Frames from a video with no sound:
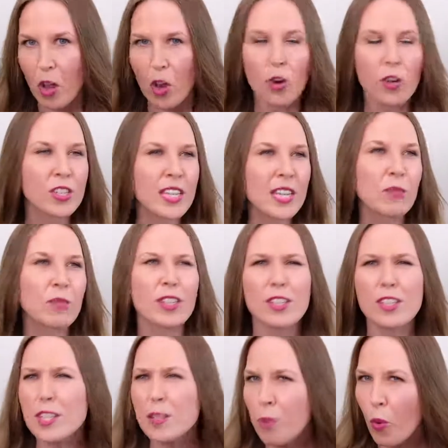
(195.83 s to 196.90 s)
Or same with a
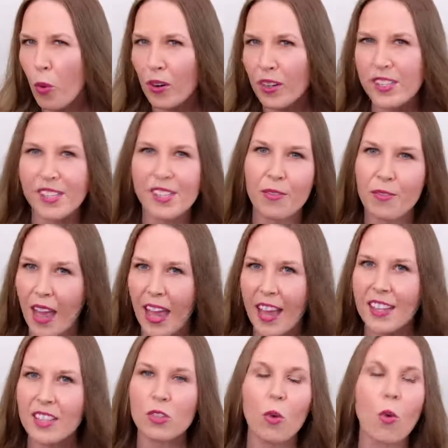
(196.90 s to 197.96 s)
sports
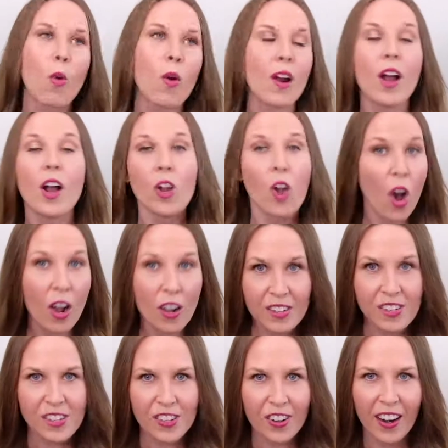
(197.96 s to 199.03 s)
event or a
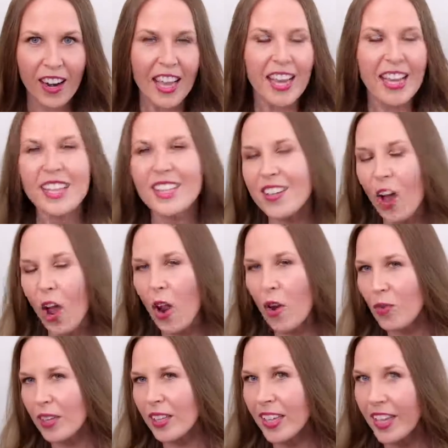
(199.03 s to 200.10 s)
concert is not
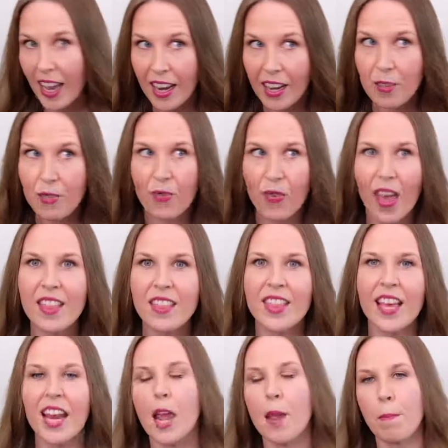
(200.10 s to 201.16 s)
really an event that
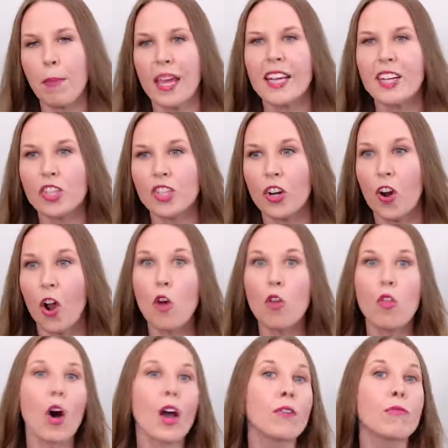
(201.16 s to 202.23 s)
I picture a
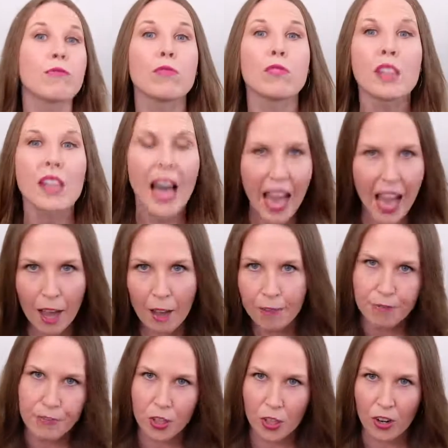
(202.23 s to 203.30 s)
lot of
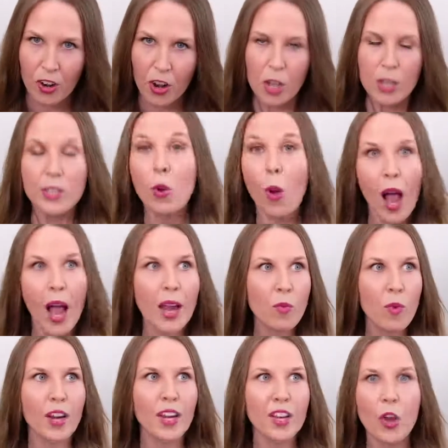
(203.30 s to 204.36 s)
laughter. So I
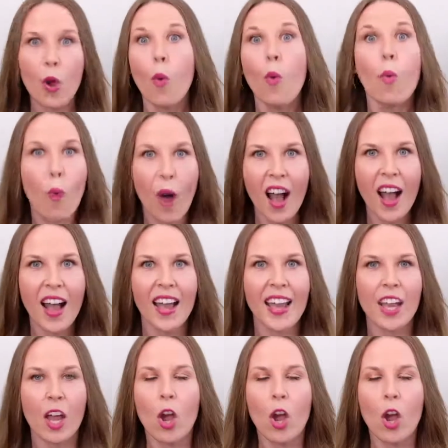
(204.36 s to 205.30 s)
want to know why.